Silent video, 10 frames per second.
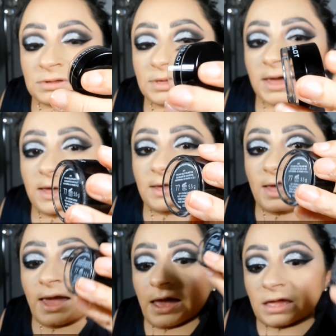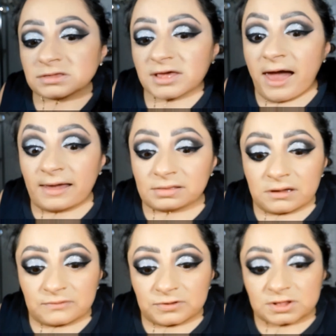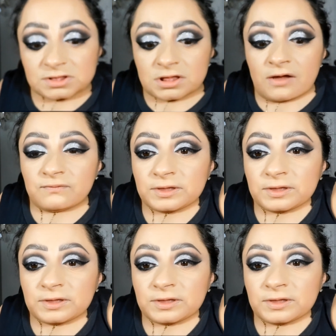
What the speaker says: Yeah, and I love this stuff.